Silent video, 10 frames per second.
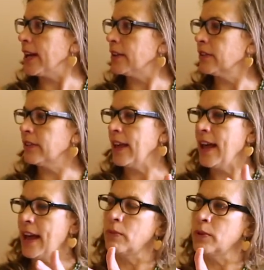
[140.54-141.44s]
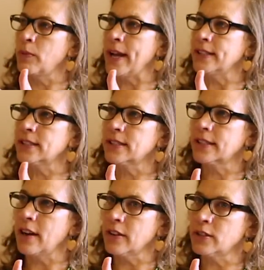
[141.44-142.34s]
health. The way it's
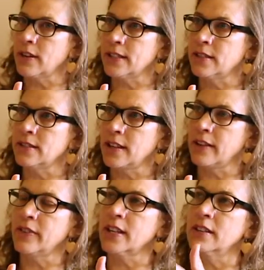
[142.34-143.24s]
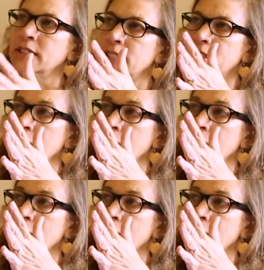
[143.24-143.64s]
characterized in South Africa is